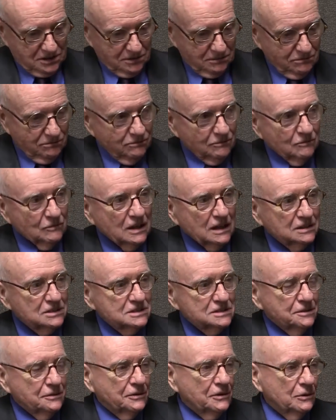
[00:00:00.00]
the
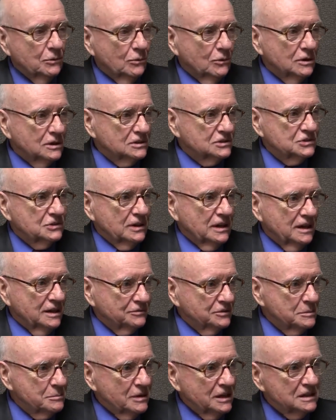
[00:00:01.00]
exterior walls are
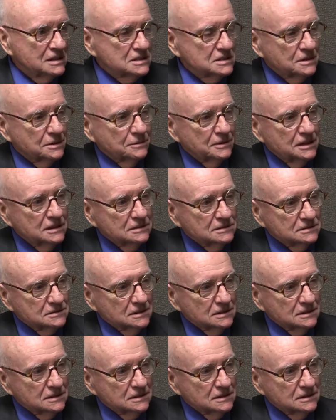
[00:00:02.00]
heavy masonry.